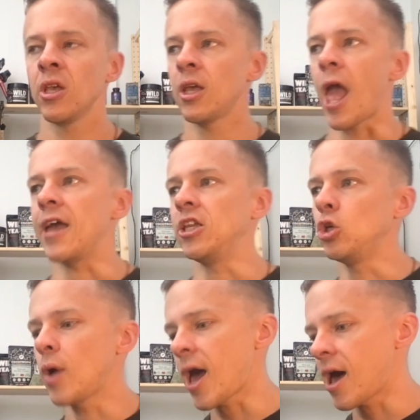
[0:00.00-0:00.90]
and you
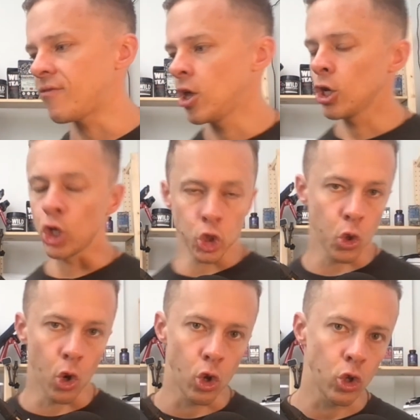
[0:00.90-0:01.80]
have
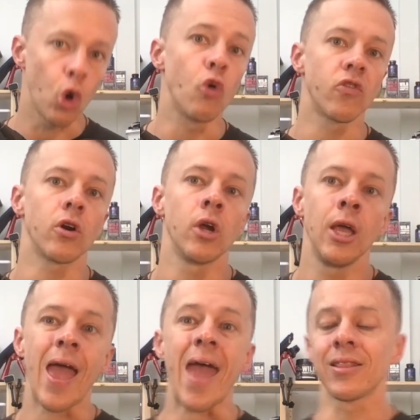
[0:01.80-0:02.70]
control over
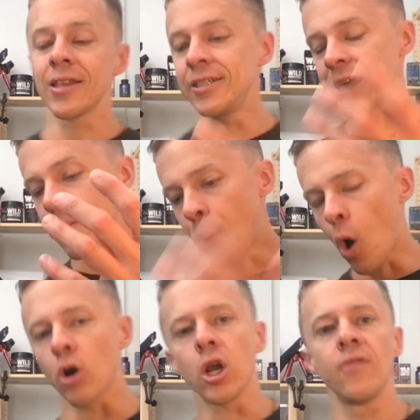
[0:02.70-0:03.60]
at least a
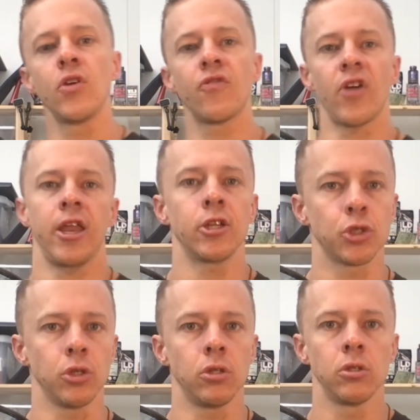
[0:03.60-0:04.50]
part of your
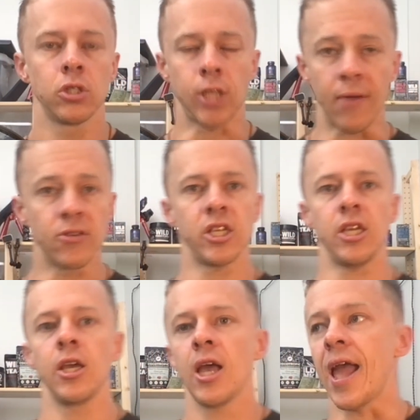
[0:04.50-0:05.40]
financial sovereignty,
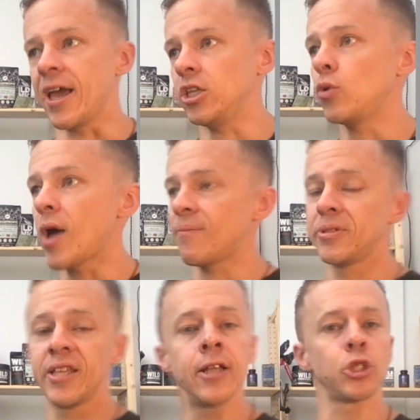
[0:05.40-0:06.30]
and you have
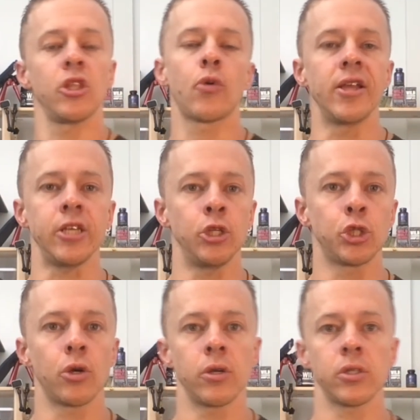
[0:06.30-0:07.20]
potentially the greatest
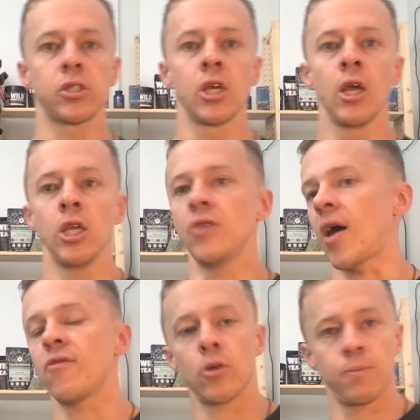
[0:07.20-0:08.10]
insurance you've
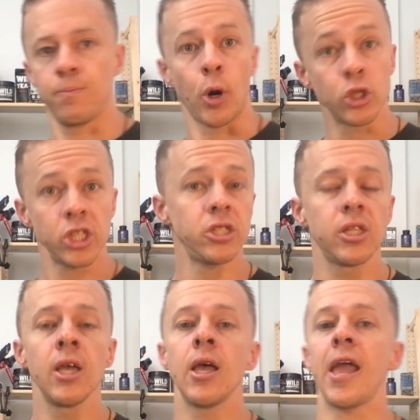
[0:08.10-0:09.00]
ever purchased,
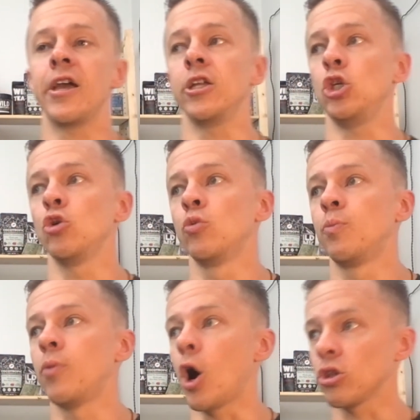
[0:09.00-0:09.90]
and you
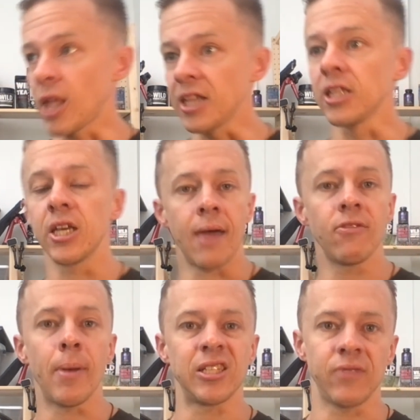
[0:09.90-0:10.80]
are likely going to have the
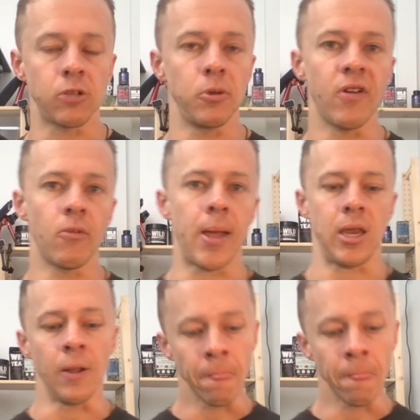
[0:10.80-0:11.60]
best investment you've ever made.